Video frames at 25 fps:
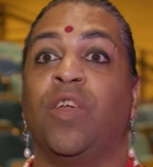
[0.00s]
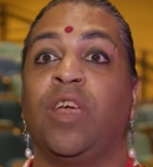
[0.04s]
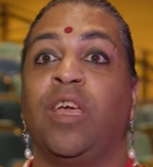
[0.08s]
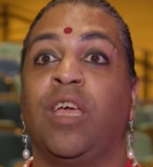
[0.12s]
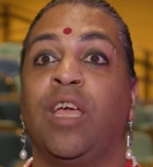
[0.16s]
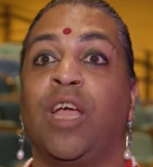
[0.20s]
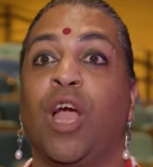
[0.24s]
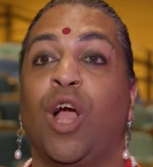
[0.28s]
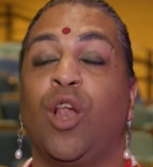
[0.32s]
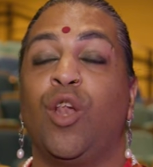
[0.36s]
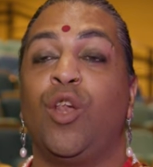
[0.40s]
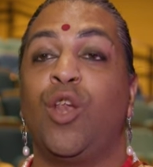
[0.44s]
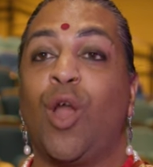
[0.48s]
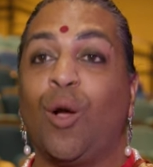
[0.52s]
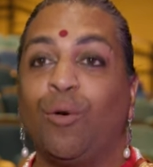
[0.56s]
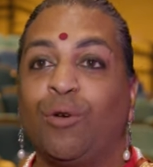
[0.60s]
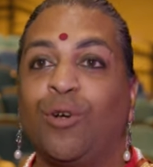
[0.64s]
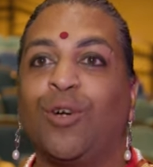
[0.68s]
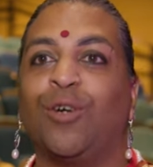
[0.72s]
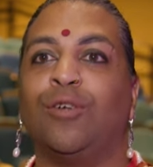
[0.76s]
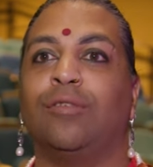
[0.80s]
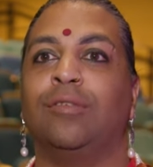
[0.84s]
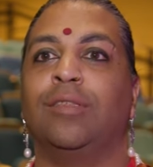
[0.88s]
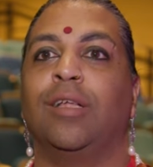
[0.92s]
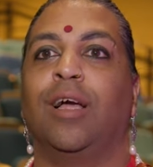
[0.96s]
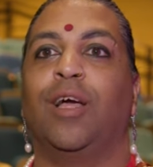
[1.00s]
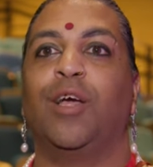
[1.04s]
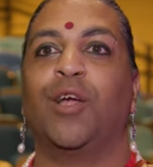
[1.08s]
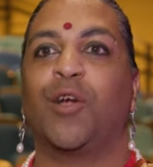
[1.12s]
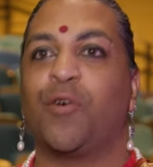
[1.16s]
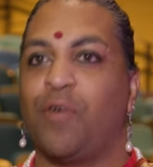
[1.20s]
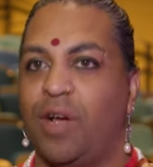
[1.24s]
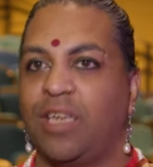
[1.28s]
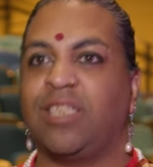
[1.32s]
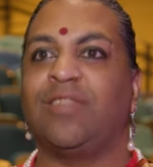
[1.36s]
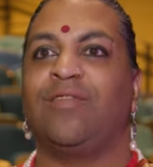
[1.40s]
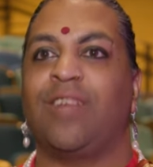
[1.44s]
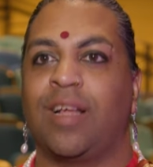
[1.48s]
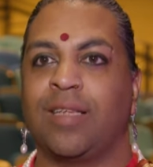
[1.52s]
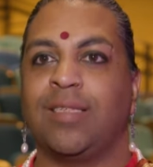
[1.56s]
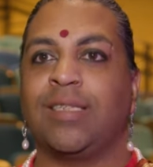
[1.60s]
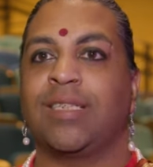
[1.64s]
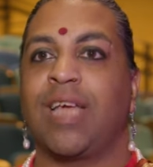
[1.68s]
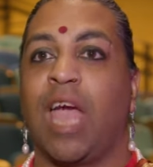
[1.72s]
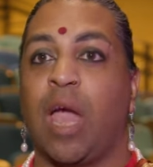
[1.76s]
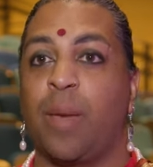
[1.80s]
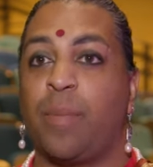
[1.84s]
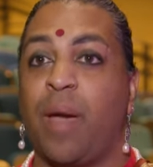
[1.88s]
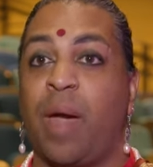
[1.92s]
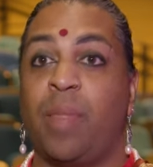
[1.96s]
the local creative
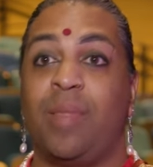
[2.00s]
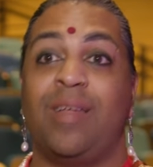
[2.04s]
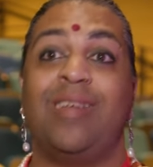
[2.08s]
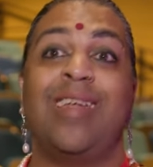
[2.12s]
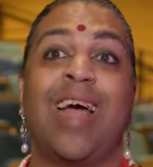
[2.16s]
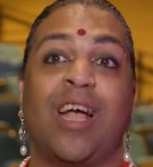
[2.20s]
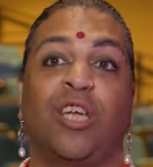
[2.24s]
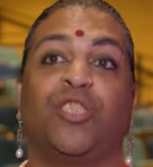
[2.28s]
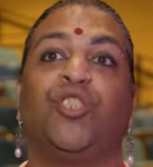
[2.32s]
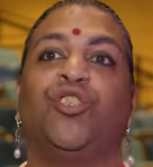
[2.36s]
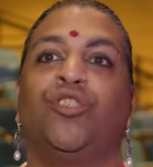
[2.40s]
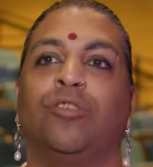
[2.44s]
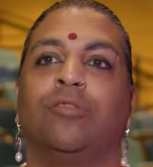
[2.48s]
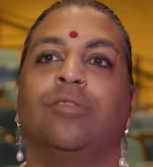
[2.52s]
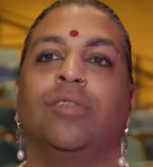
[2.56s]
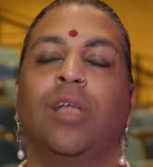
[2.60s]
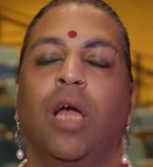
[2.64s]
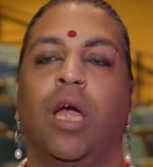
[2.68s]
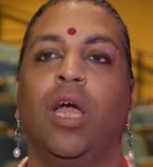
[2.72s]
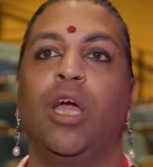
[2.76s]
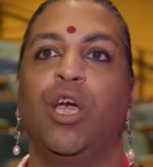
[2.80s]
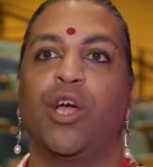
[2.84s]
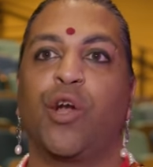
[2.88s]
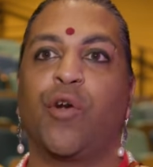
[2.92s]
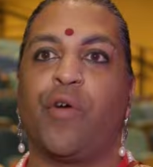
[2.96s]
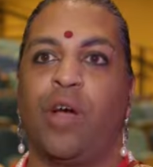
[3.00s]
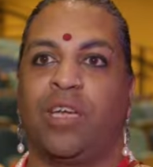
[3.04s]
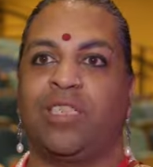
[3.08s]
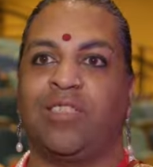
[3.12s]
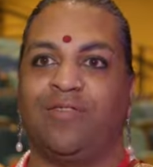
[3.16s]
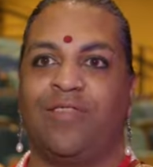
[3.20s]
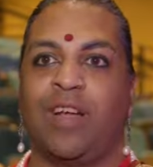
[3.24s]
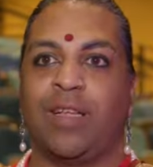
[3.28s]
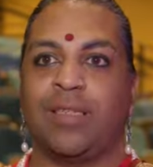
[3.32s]
landscape and the national creative